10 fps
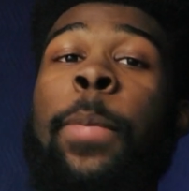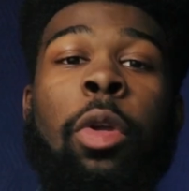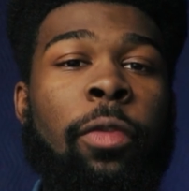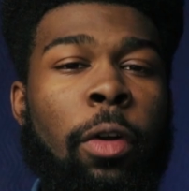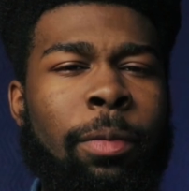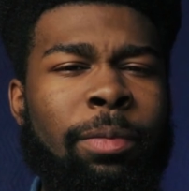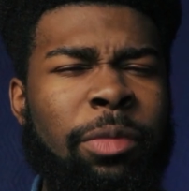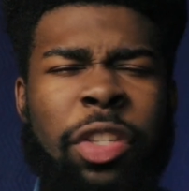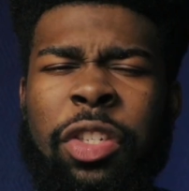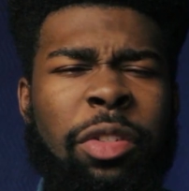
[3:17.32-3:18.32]
beautiful.
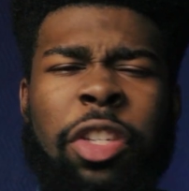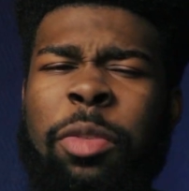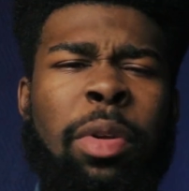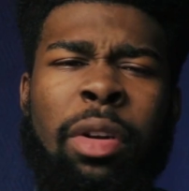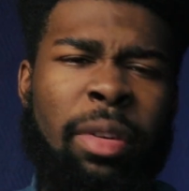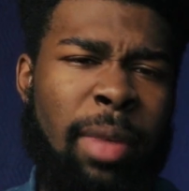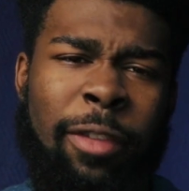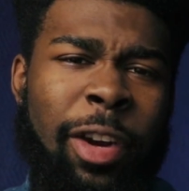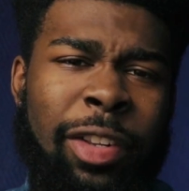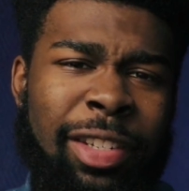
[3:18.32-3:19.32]
Just beautiful, my
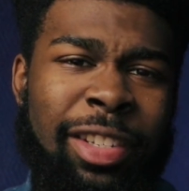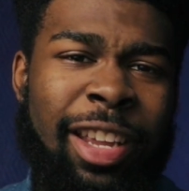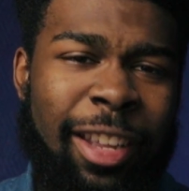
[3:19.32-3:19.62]
friends.